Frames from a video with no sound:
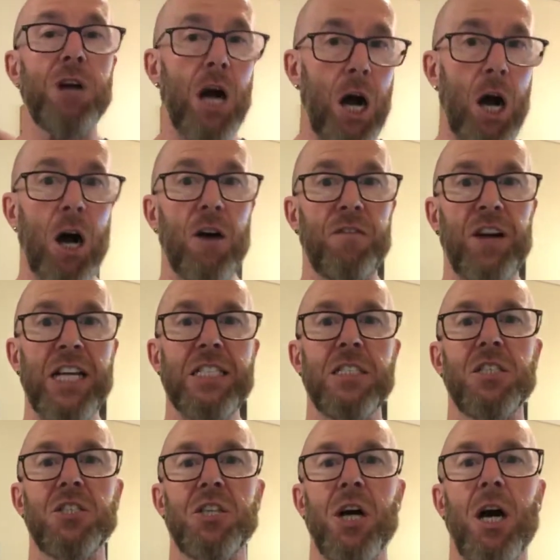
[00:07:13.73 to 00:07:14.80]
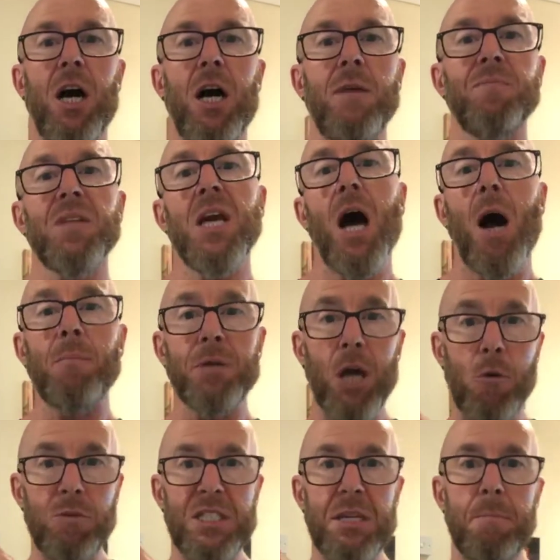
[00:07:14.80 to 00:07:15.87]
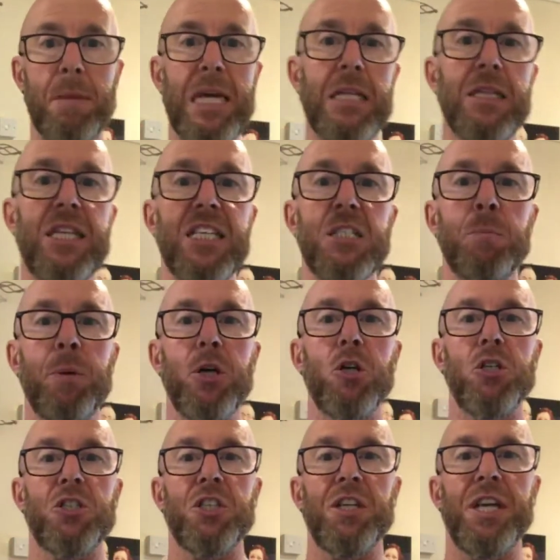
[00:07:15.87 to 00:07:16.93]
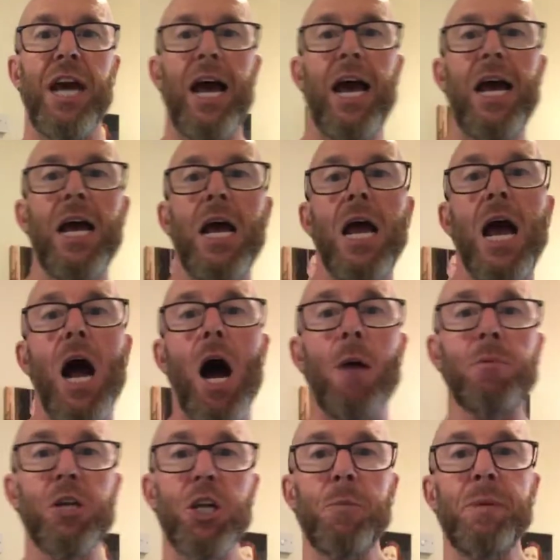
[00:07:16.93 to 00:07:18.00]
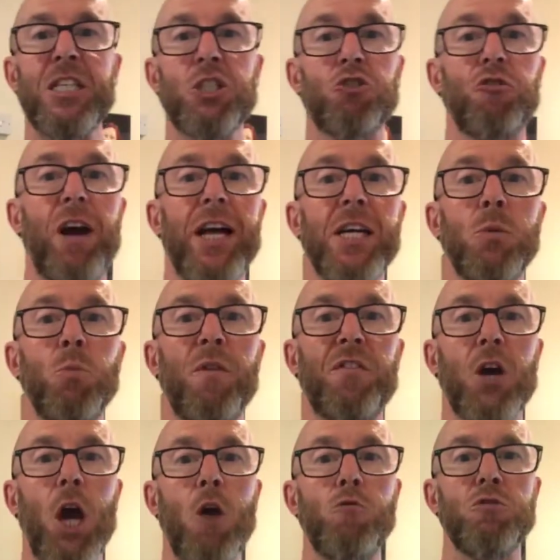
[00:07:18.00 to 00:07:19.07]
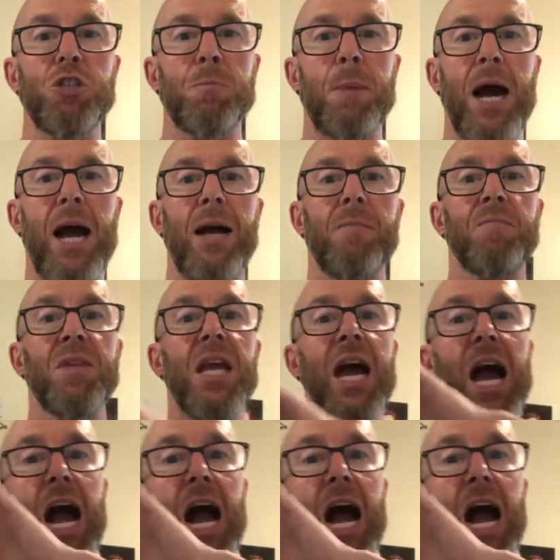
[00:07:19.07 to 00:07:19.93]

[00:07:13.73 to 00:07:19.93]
at 8:20 for a 8:30 start. I'm going to meet this person there. I'm going to be